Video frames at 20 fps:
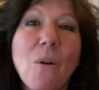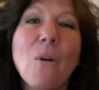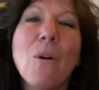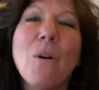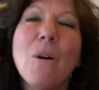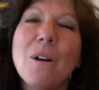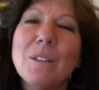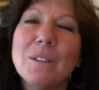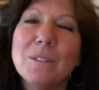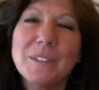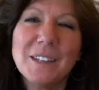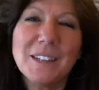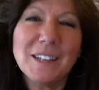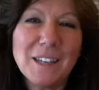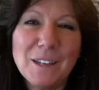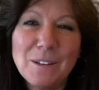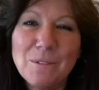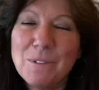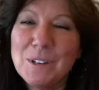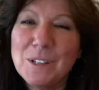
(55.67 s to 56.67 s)
all of the
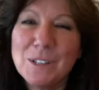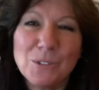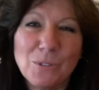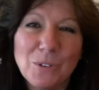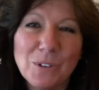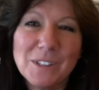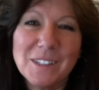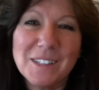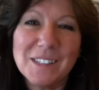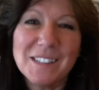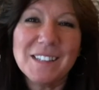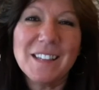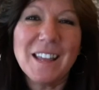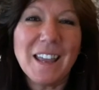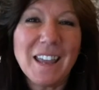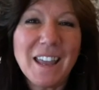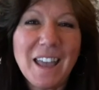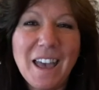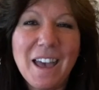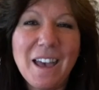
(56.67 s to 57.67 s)
key resources they
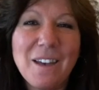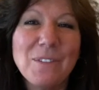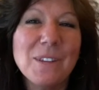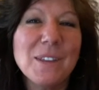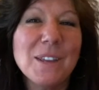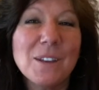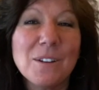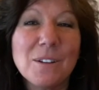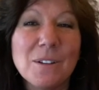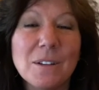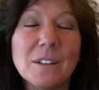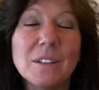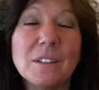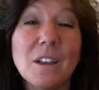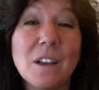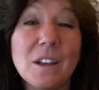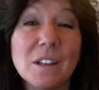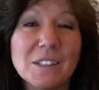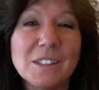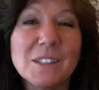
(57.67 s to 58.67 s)
have here in the
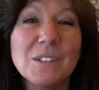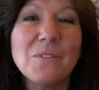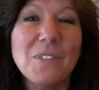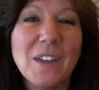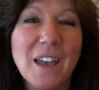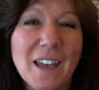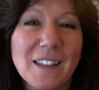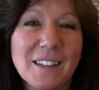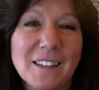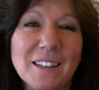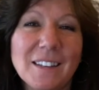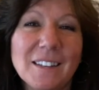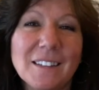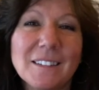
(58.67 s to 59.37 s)
Hudson Valley.